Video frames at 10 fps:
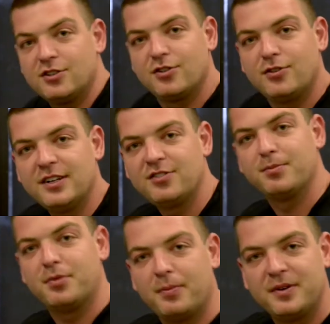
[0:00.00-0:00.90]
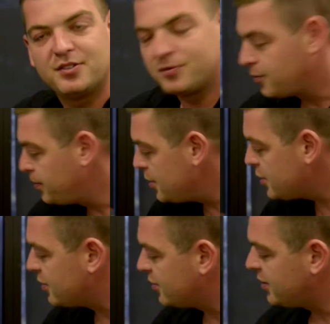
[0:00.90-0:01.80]
to look at some properties that we've
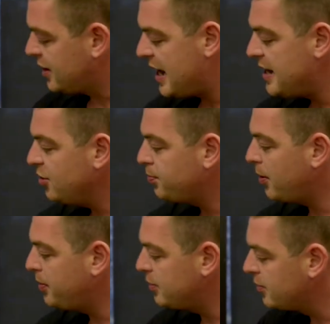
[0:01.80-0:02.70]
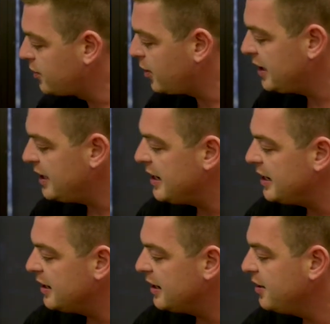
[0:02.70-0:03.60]
purchased. And this property we've got
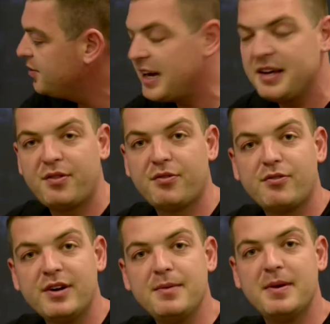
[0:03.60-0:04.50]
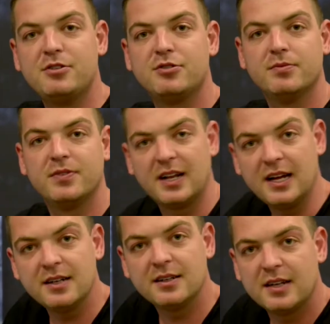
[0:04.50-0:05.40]
here is a three-bedroom
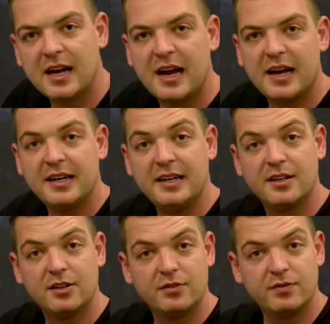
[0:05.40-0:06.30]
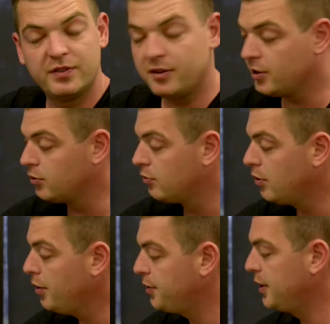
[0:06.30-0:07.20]
villa in a very good
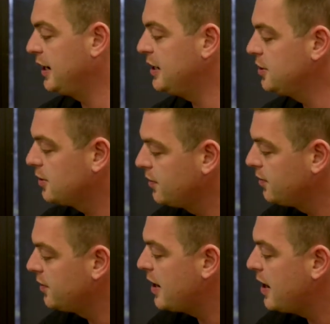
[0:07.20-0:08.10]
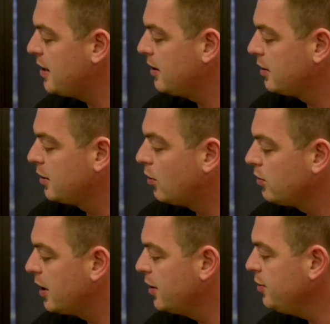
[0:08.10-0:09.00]
growth location of
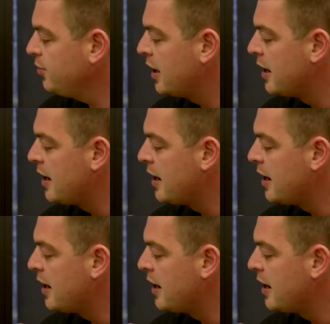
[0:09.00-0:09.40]
Gold Coast.